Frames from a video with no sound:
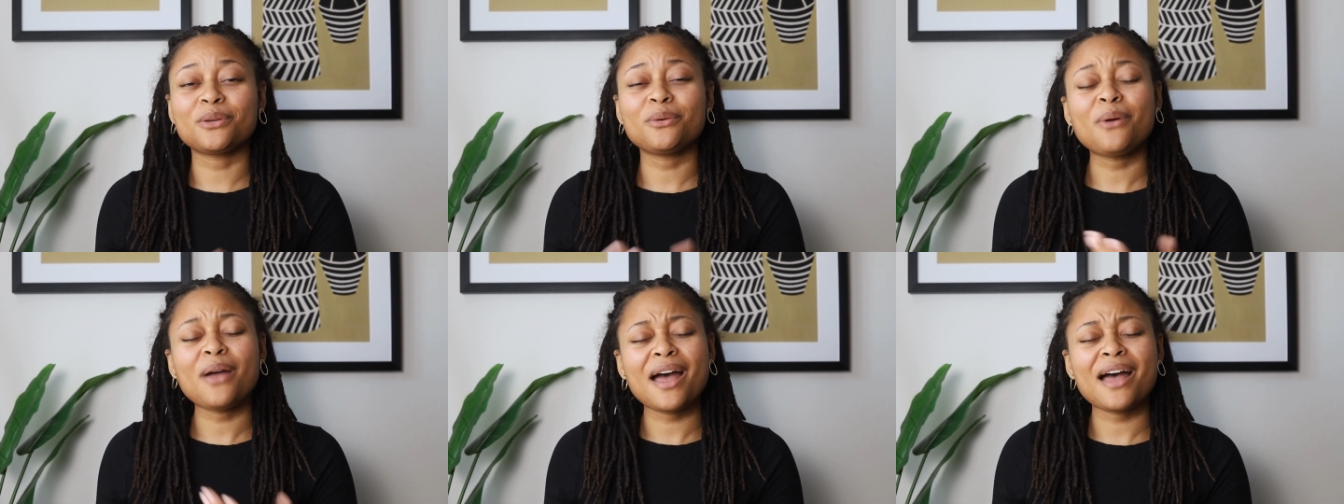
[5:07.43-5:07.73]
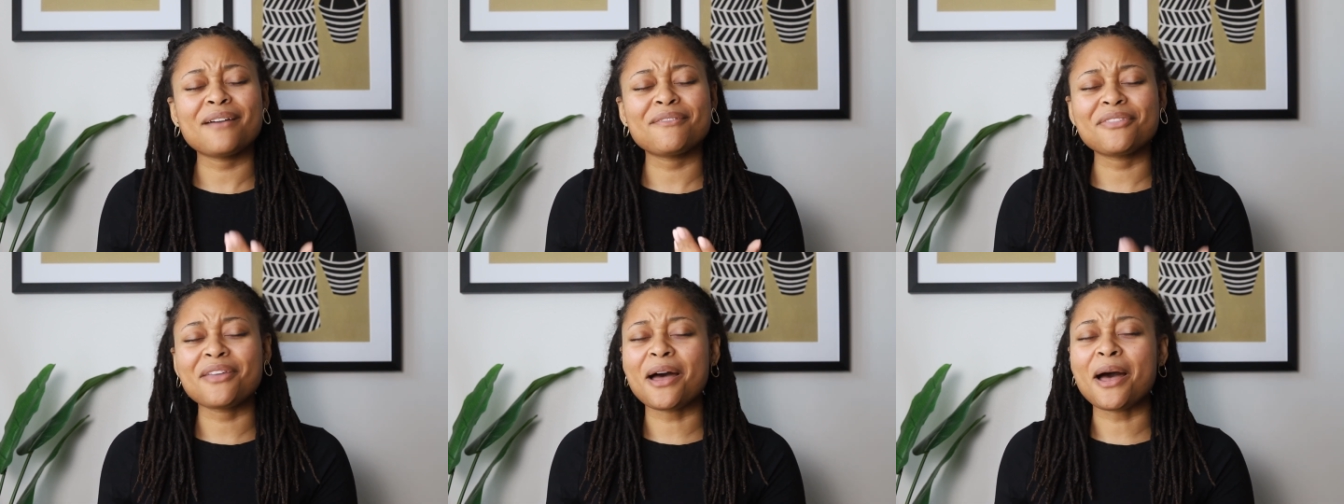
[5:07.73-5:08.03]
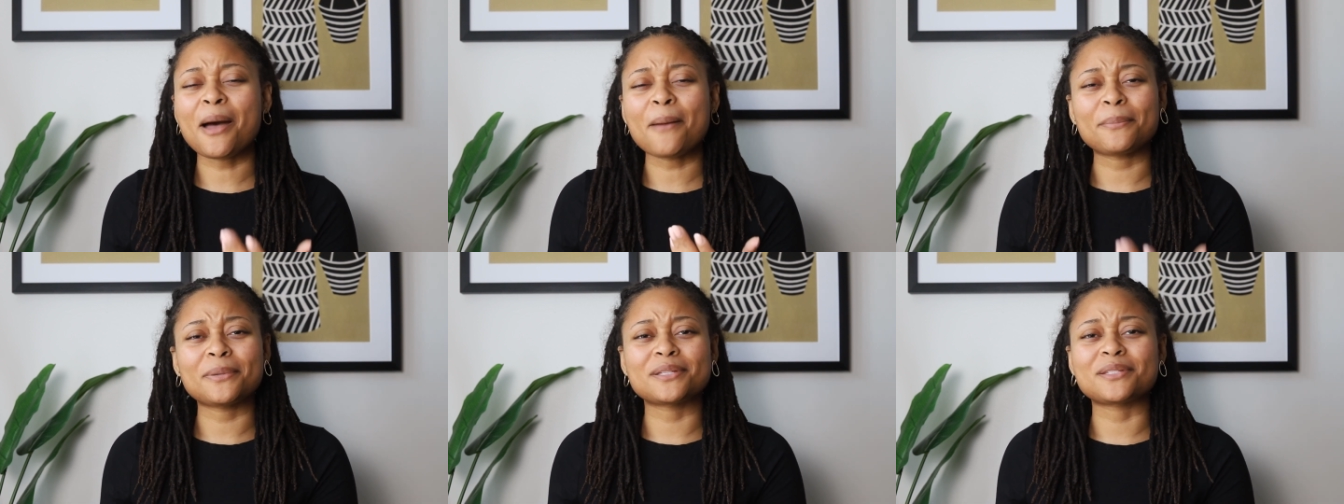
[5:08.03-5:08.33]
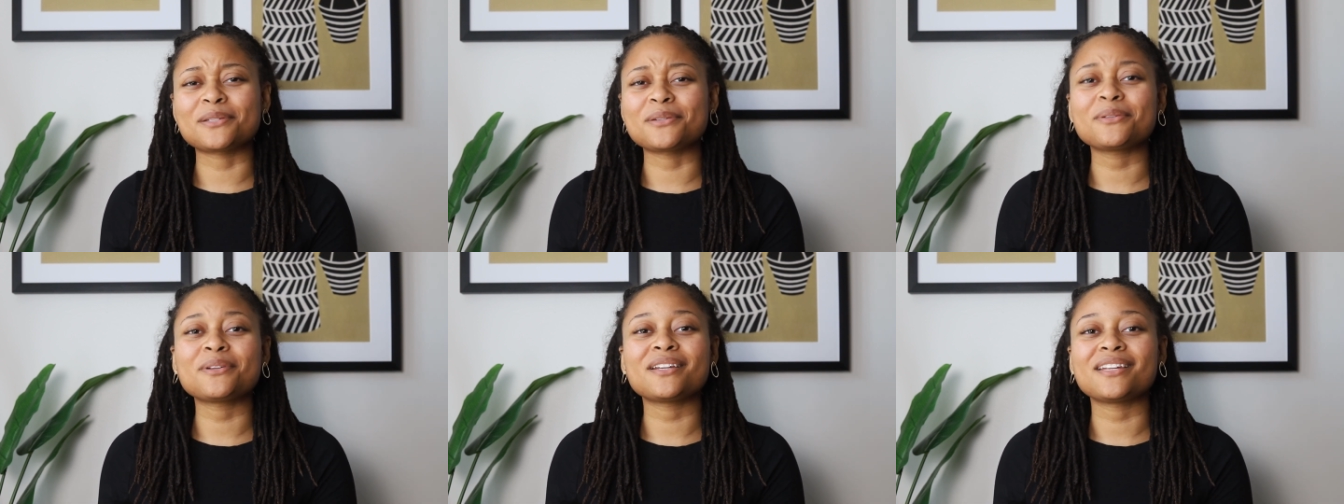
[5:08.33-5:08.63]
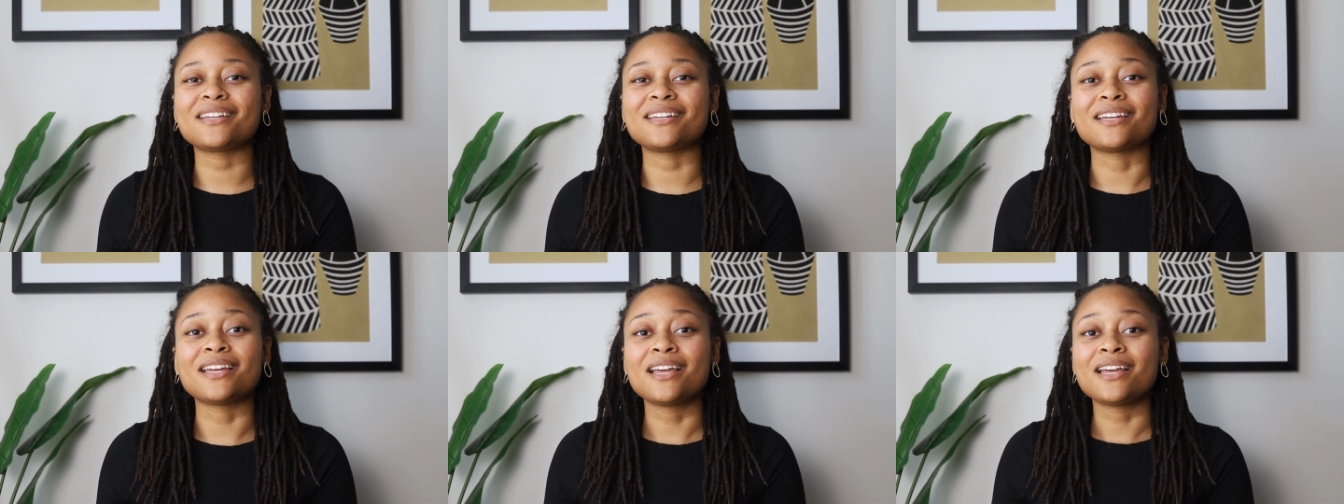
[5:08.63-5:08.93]
You have the
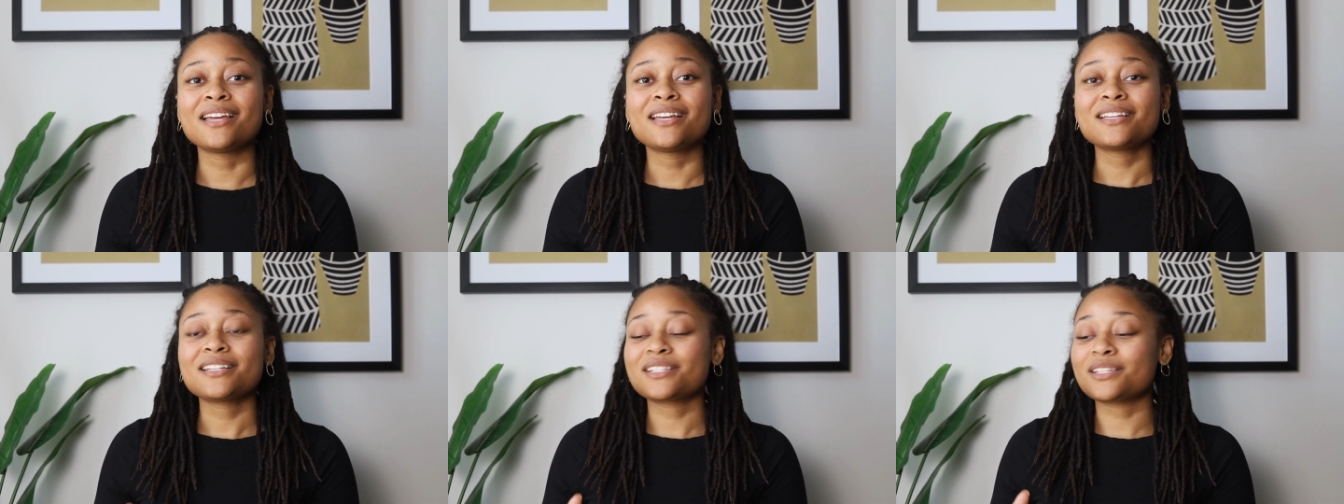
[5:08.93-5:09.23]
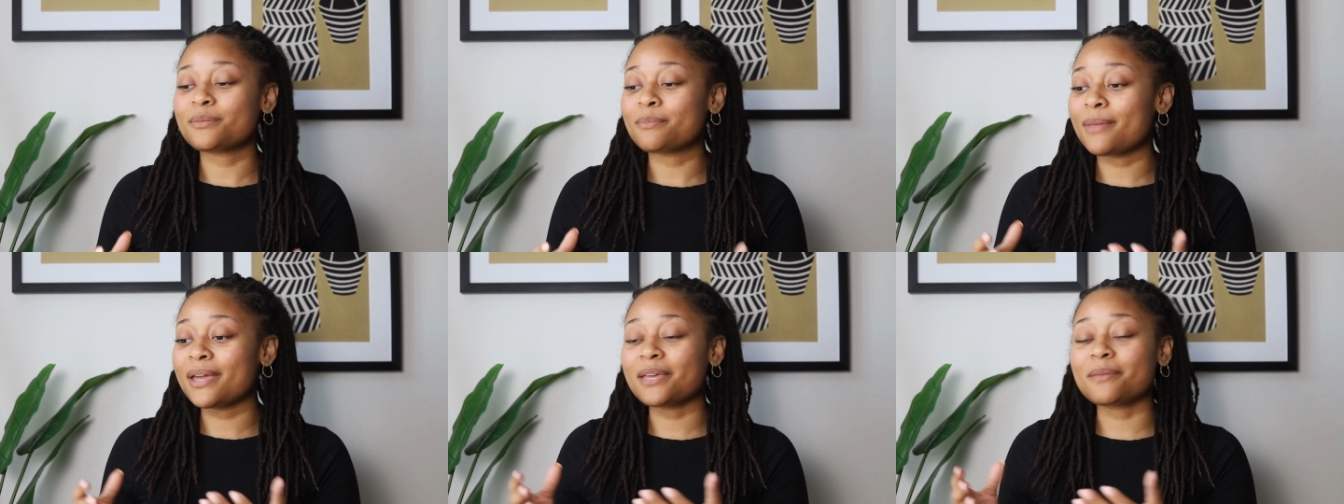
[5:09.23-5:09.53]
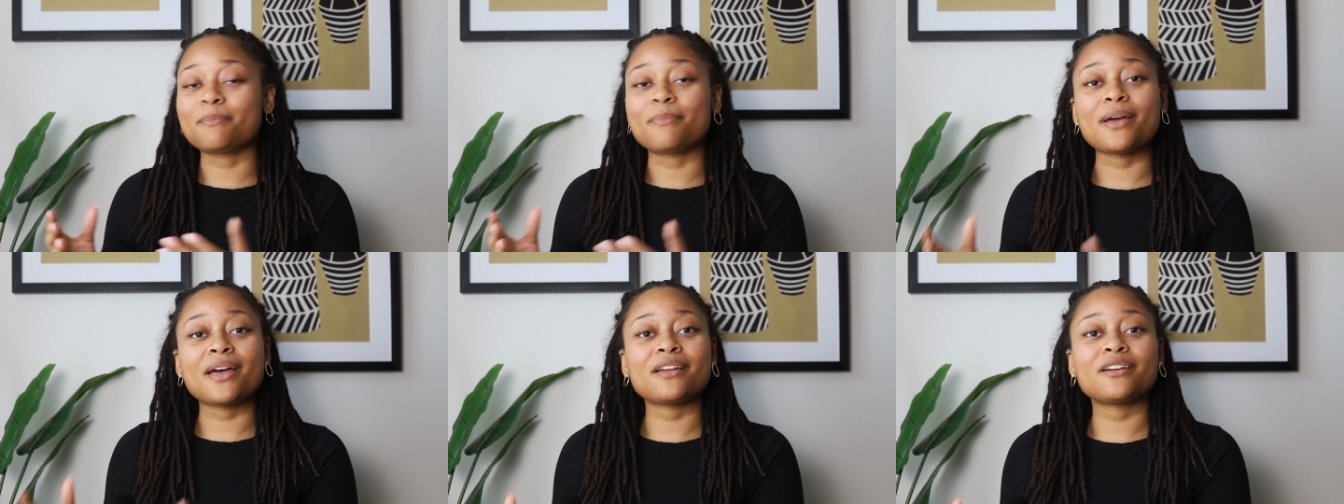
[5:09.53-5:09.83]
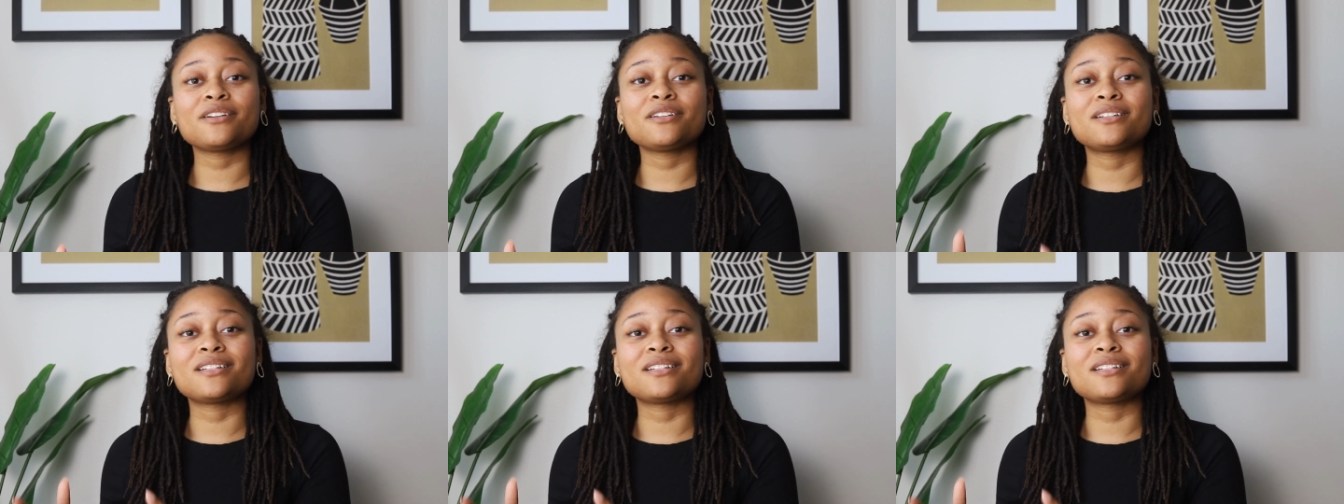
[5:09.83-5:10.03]
opportunity to make better